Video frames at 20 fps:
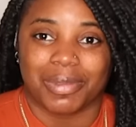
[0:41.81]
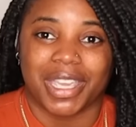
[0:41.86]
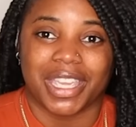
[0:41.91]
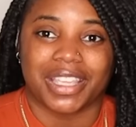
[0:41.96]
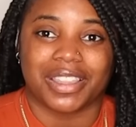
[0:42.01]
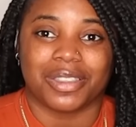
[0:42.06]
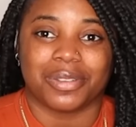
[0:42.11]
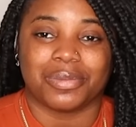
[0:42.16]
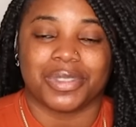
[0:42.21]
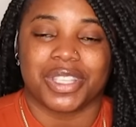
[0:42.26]

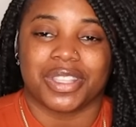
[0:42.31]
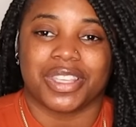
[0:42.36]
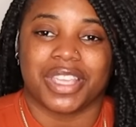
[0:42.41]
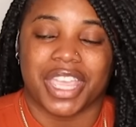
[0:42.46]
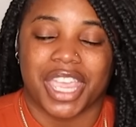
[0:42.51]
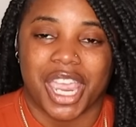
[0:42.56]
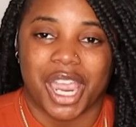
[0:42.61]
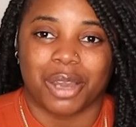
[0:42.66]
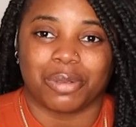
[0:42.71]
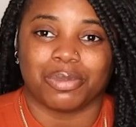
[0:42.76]
make them to the
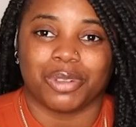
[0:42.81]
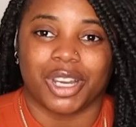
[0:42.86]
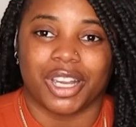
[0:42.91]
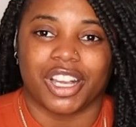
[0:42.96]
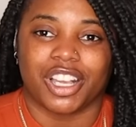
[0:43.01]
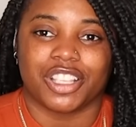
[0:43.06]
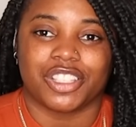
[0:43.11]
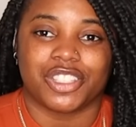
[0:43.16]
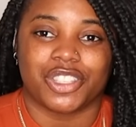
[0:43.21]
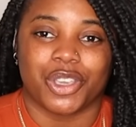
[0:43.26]

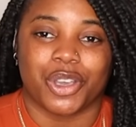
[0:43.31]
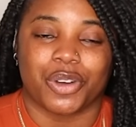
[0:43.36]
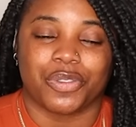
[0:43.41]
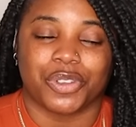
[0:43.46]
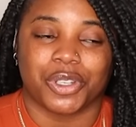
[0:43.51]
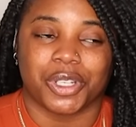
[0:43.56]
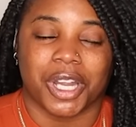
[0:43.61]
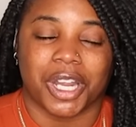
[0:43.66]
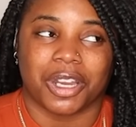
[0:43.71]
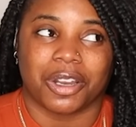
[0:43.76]
camera. So
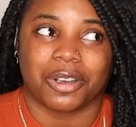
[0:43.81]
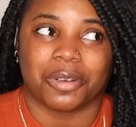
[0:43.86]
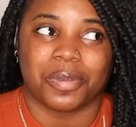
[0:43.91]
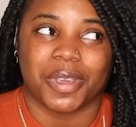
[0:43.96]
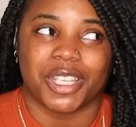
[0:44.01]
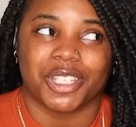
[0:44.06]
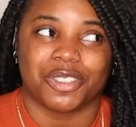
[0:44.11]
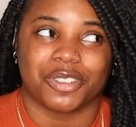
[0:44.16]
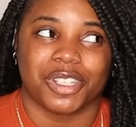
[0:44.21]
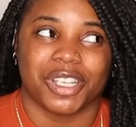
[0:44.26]
if you're not on the
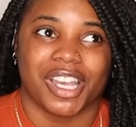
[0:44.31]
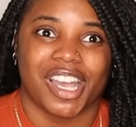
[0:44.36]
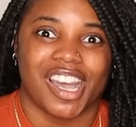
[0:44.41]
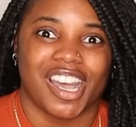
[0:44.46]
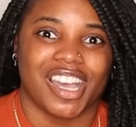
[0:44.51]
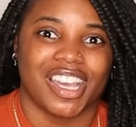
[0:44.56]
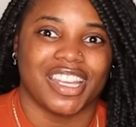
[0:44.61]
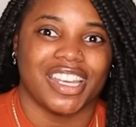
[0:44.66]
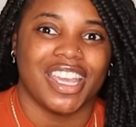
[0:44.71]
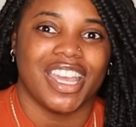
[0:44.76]

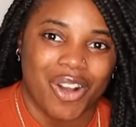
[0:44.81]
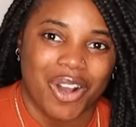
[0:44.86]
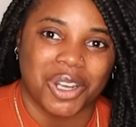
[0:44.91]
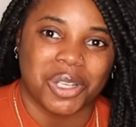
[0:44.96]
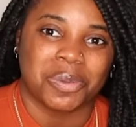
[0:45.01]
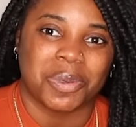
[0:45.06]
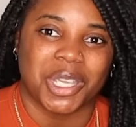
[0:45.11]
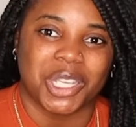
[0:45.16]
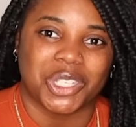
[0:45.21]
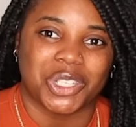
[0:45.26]
Patreon, go
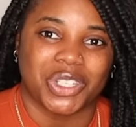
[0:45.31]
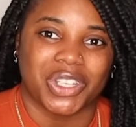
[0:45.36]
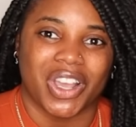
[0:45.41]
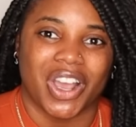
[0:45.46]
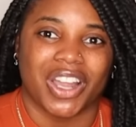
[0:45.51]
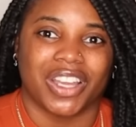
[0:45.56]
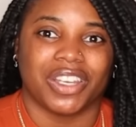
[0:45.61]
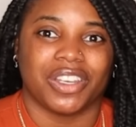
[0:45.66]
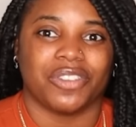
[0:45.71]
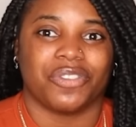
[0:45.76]
on the
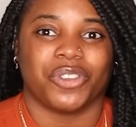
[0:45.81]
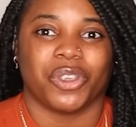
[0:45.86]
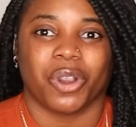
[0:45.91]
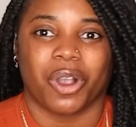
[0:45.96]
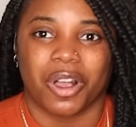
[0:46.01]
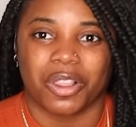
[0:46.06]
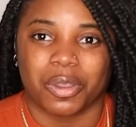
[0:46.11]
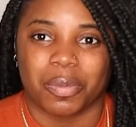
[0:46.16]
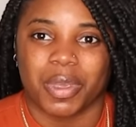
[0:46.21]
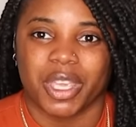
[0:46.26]
Patreon. And if
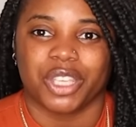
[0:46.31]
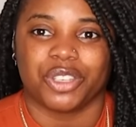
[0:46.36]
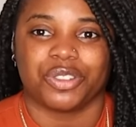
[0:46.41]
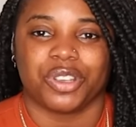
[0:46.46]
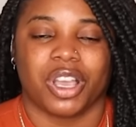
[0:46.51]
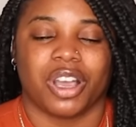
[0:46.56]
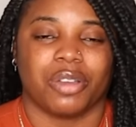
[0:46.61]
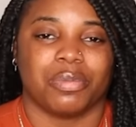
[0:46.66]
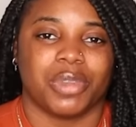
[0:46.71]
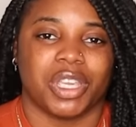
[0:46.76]
you're on the
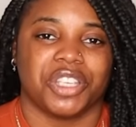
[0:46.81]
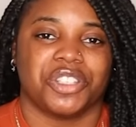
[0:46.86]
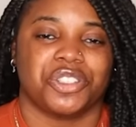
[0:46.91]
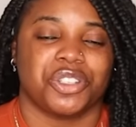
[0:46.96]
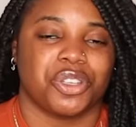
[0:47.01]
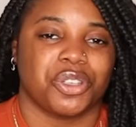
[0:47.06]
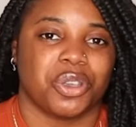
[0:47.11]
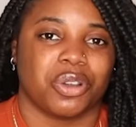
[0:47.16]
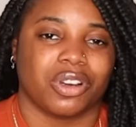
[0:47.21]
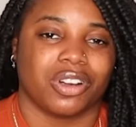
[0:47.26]
Patreon, make
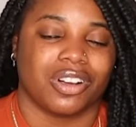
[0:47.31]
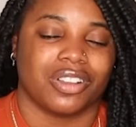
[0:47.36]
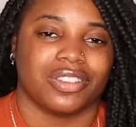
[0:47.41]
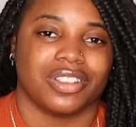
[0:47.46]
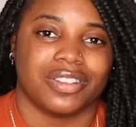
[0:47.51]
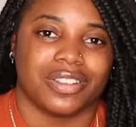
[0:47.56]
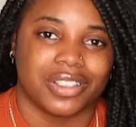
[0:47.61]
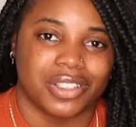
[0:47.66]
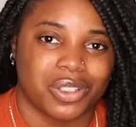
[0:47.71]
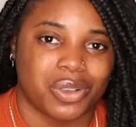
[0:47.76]
sure you're on
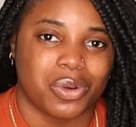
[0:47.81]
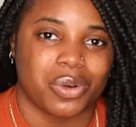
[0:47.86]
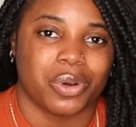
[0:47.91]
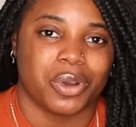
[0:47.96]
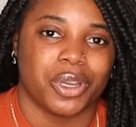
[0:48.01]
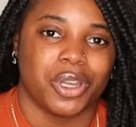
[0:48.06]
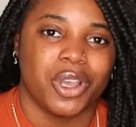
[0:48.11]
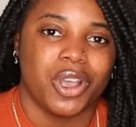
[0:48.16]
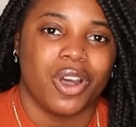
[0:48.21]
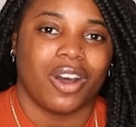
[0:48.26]
the
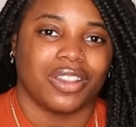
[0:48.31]
Discord.